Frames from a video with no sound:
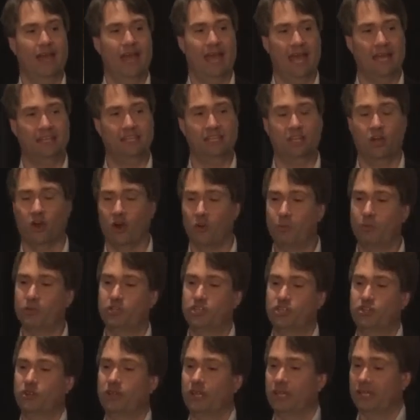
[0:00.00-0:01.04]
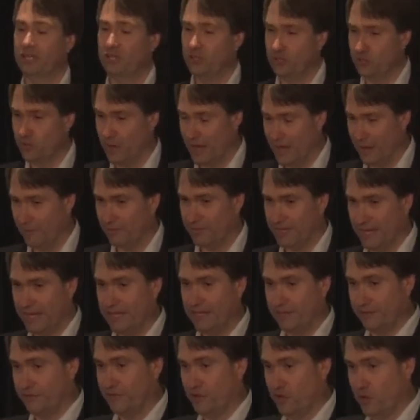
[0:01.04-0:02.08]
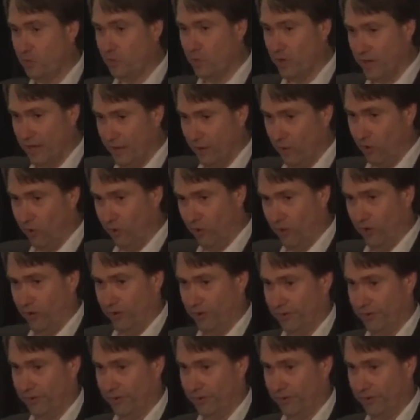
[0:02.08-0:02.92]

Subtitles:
had the opportunity to update the firmware on